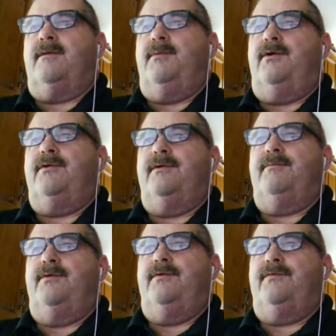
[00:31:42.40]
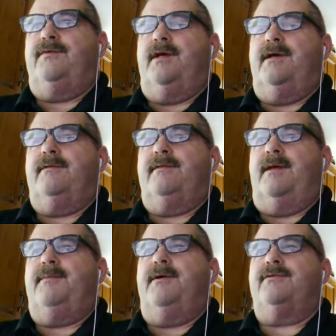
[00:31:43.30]
Kubota moved,
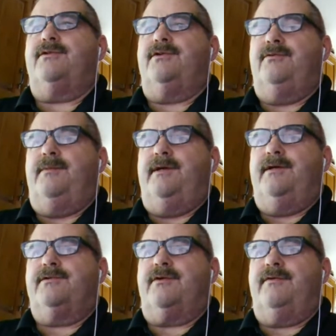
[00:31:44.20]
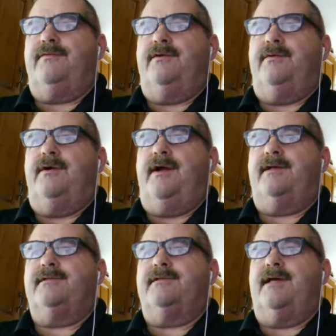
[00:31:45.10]
they built 2 million square foot
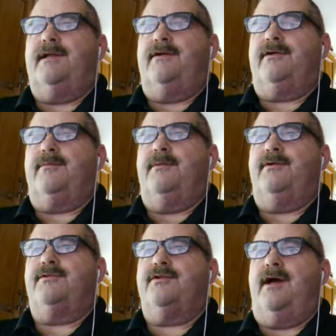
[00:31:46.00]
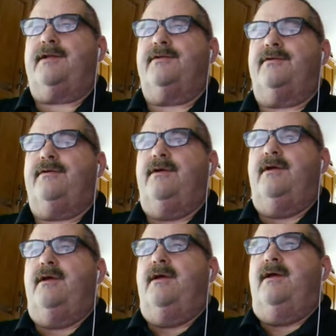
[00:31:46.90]
warehouses out here, Kubota Tractor.
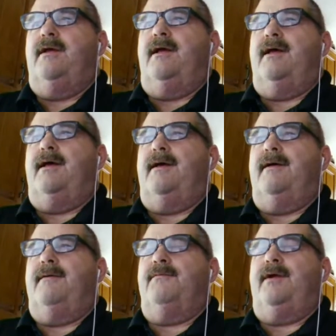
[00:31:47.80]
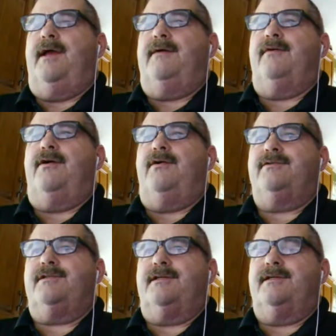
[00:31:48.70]
We have a
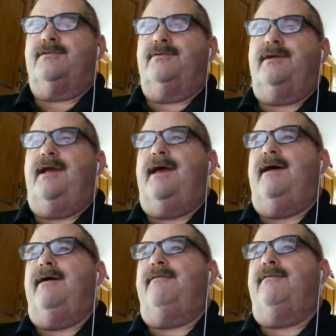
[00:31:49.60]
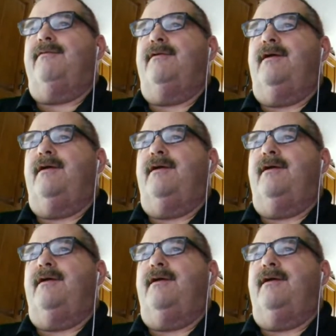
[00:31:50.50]
Hostess. We have